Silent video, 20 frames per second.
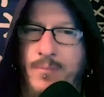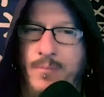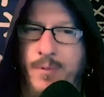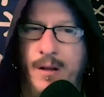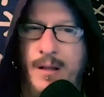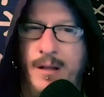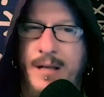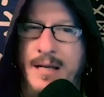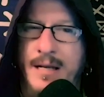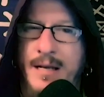
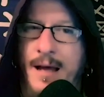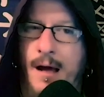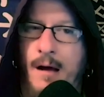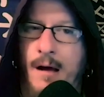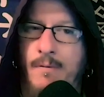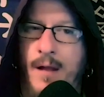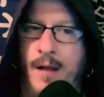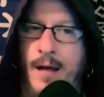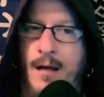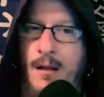really didn't
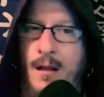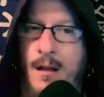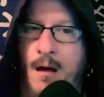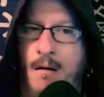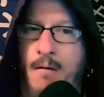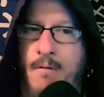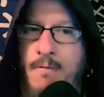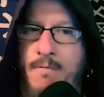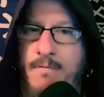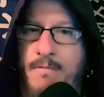have like a
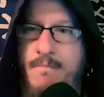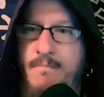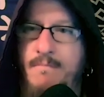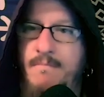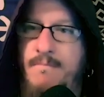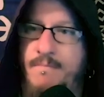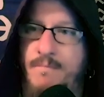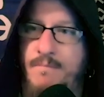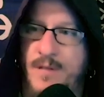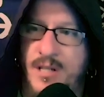lot of
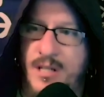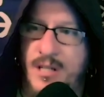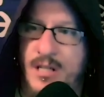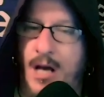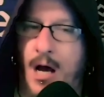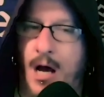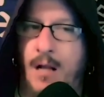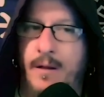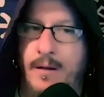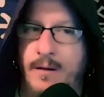
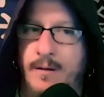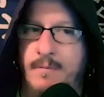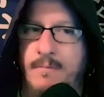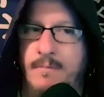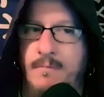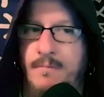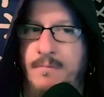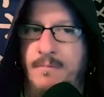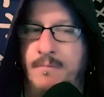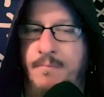solid
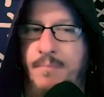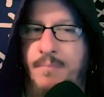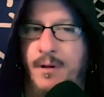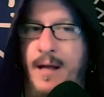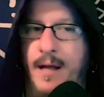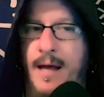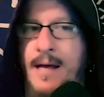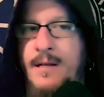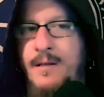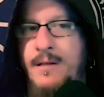
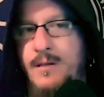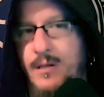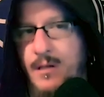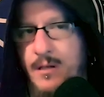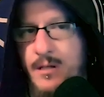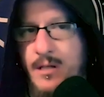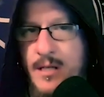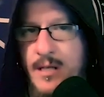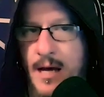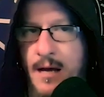plans
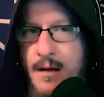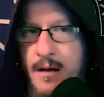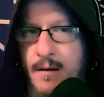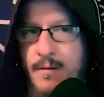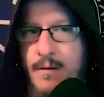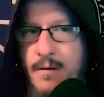set.